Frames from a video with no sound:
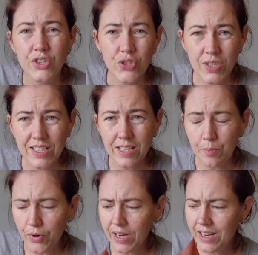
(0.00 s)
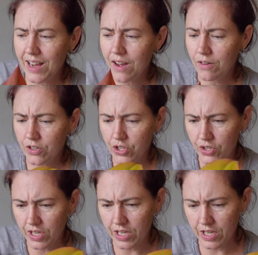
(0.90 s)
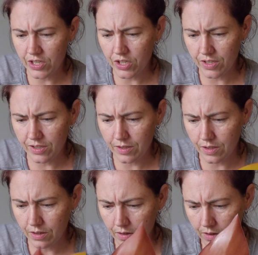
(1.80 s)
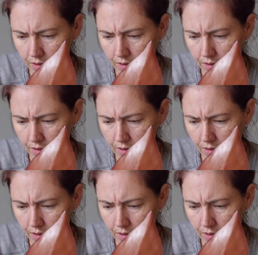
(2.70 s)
Should I separate it out, or should I just